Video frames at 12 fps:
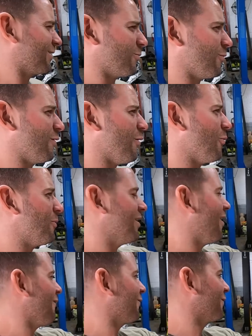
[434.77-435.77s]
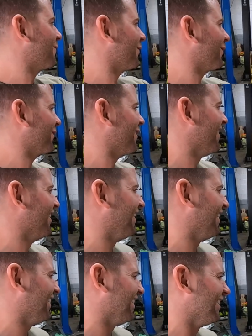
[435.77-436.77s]
They've only been offered for.
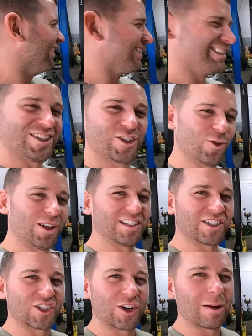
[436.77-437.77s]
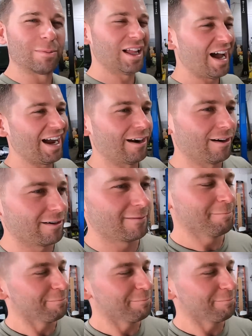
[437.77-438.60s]
Julian's a straight up liar.